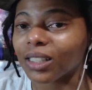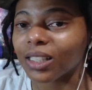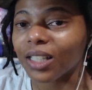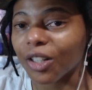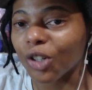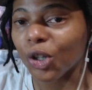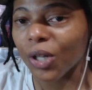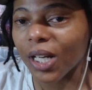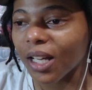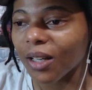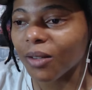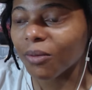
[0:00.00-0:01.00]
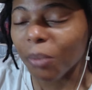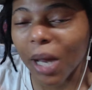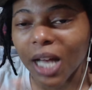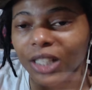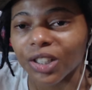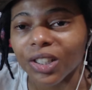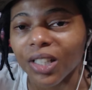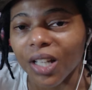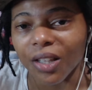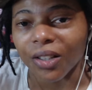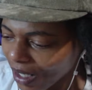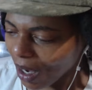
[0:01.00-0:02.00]
can create magic
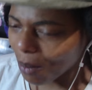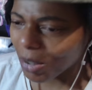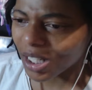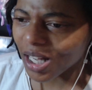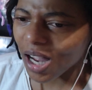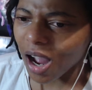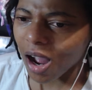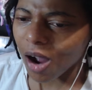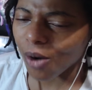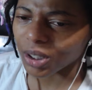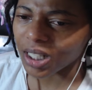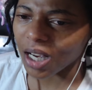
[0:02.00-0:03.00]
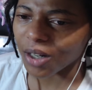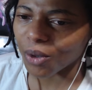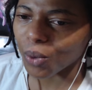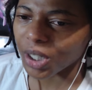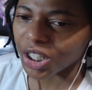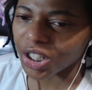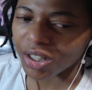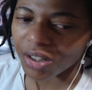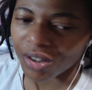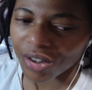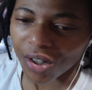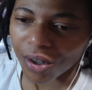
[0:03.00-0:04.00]
together. But yeah, I was kind of
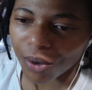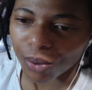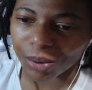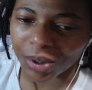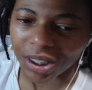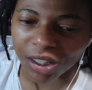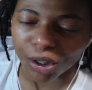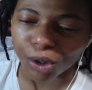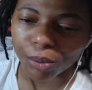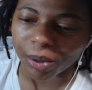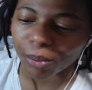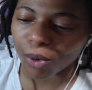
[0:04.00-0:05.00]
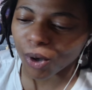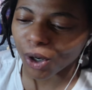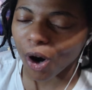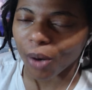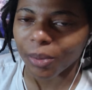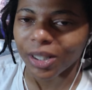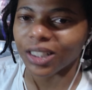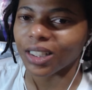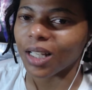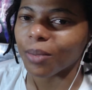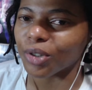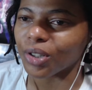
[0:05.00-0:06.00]
wishing, you know, we would see a little bit more Carmi
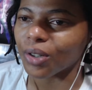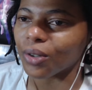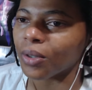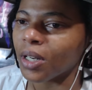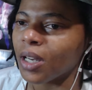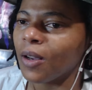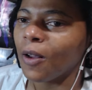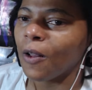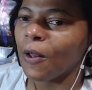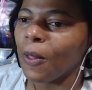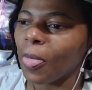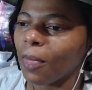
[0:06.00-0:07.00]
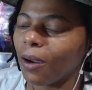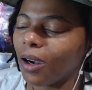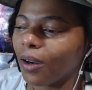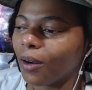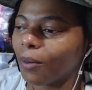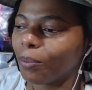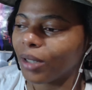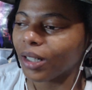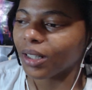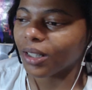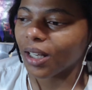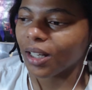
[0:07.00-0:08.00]
this episode.
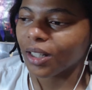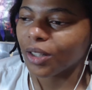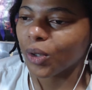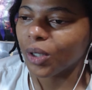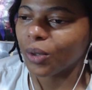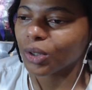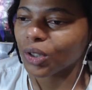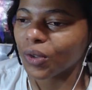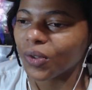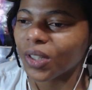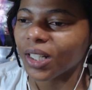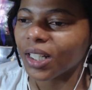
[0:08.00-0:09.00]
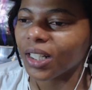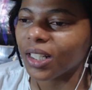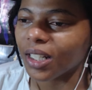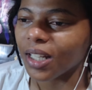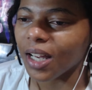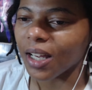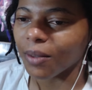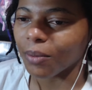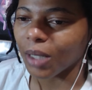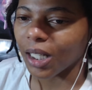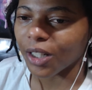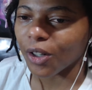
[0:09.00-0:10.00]
But yeah, he was over there getting the
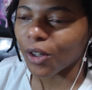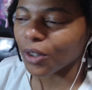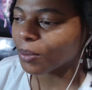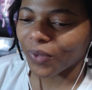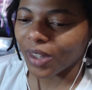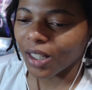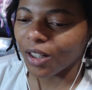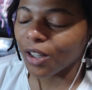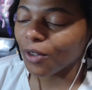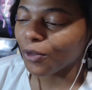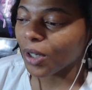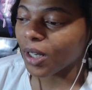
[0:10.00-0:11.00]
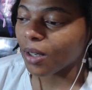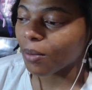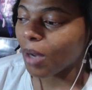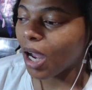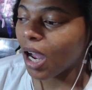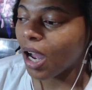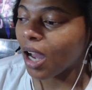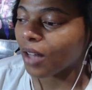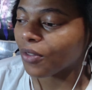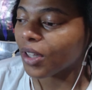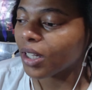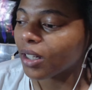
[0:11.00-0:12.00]
game laid on him. Good for him.
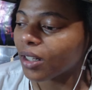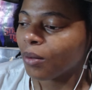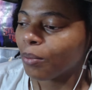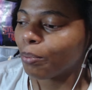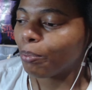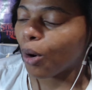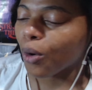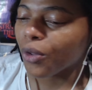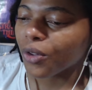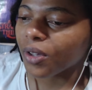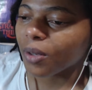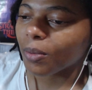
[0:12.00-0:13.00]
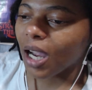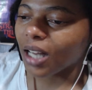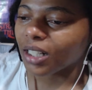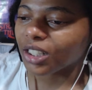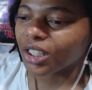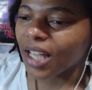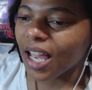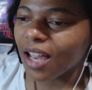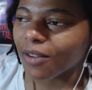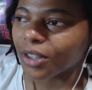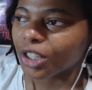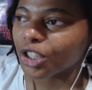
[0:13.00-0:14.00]
I think both of them kind of just
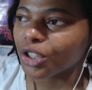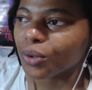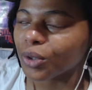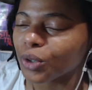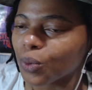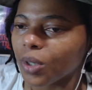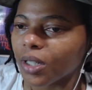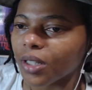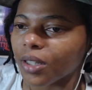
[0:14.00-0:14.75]
have issues with